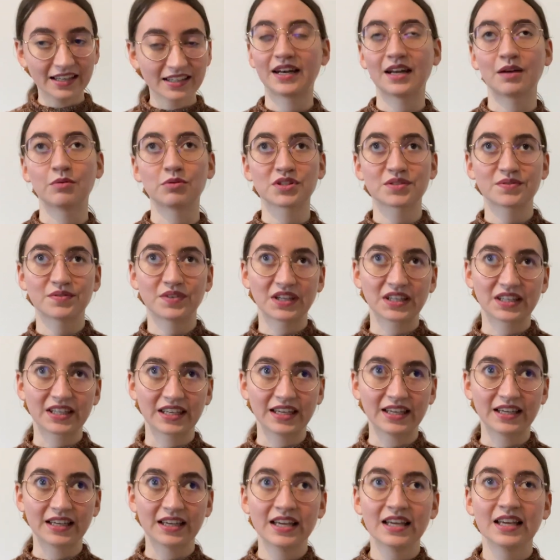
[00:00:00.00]
I was
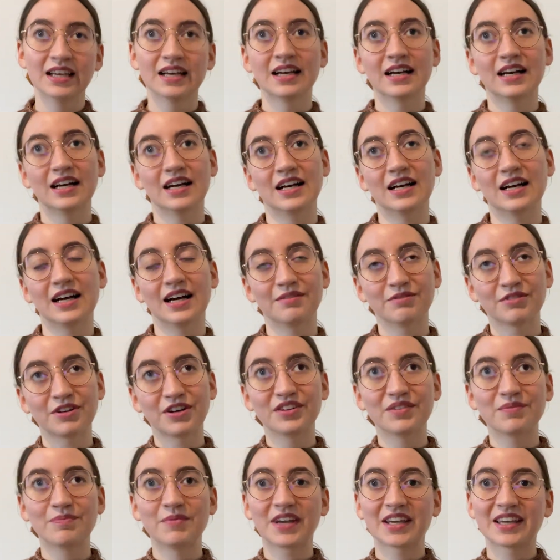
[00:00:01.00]
thinking I'm gonna
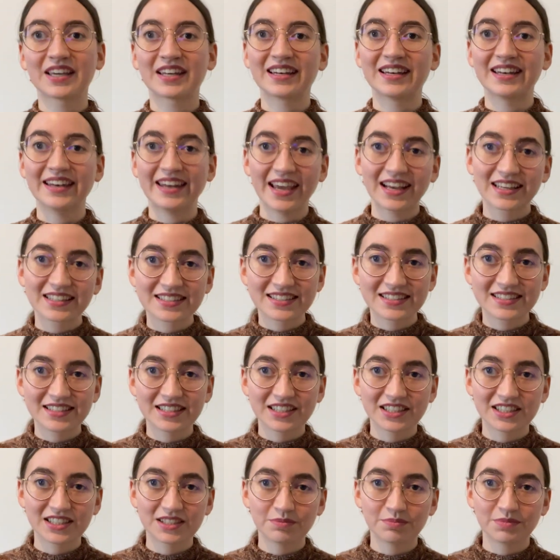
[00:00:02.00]
make it next
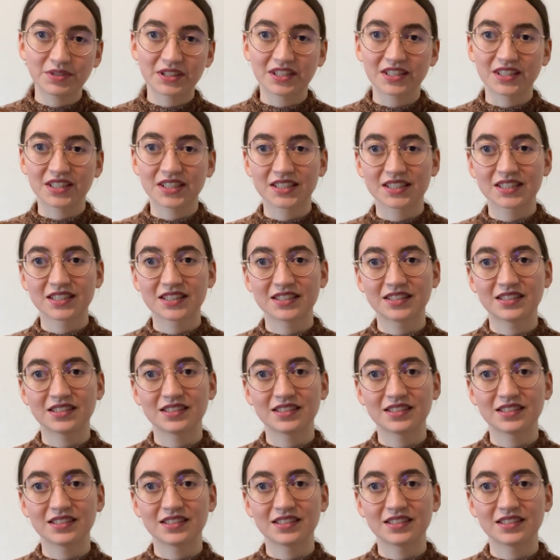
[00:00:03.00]
year because